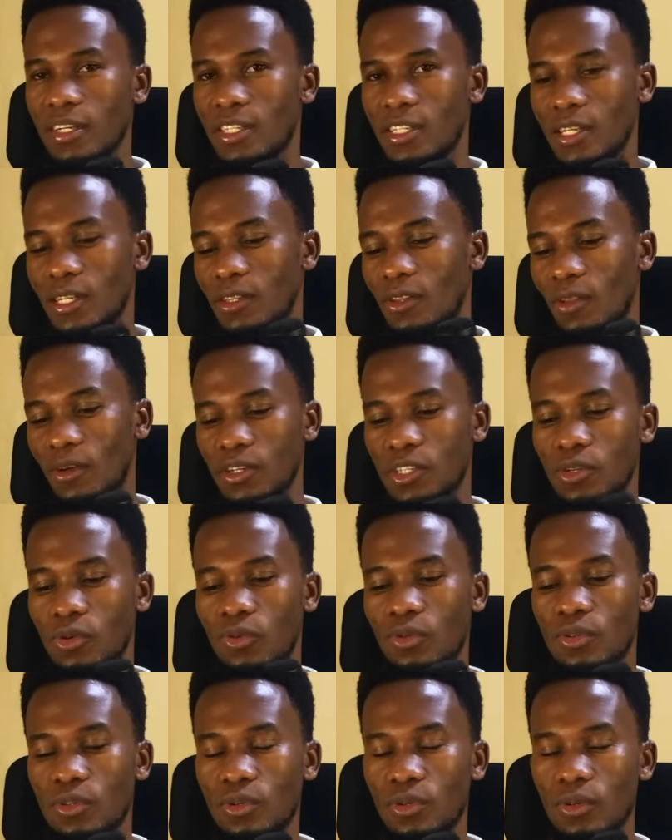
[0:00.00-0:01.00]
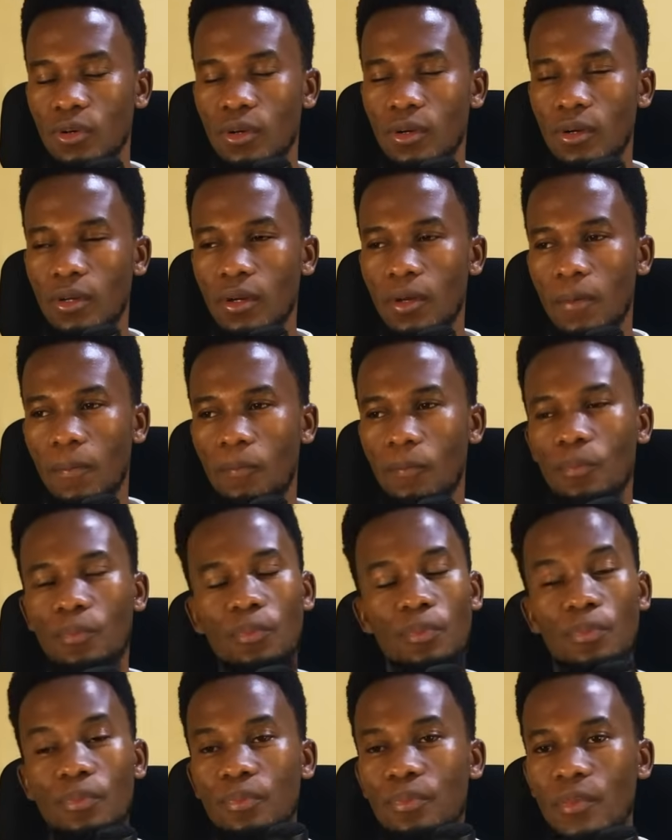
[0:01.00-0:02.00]
she thought she would do.
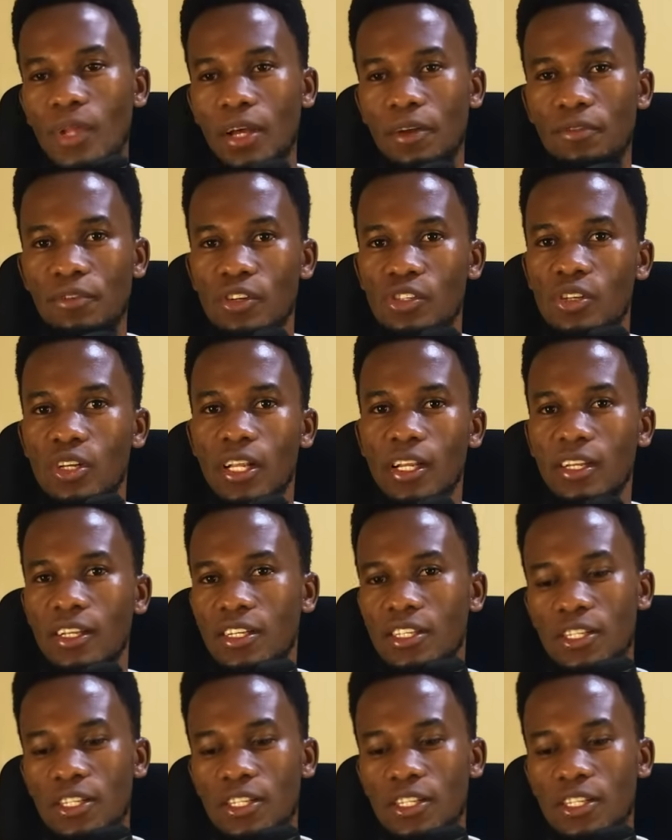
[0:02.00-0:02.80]
Unfortunately,